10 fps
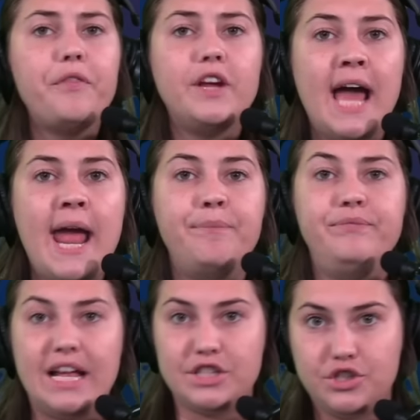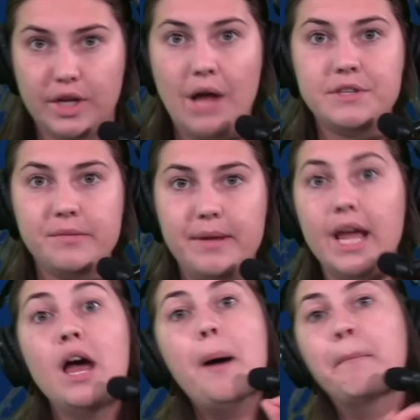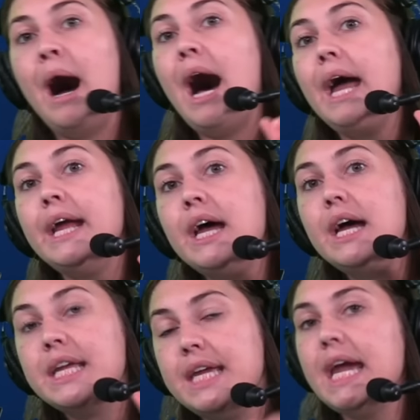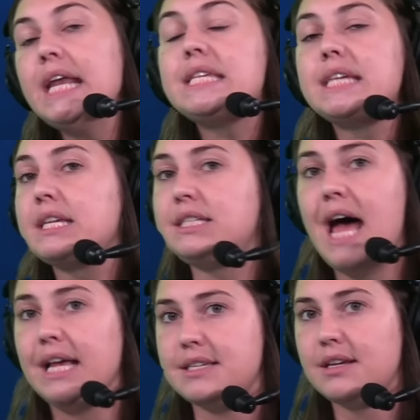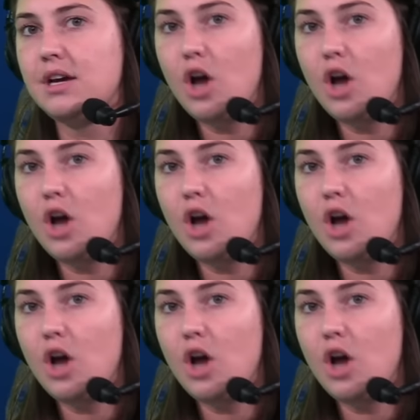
the game that stood out to me. My key to success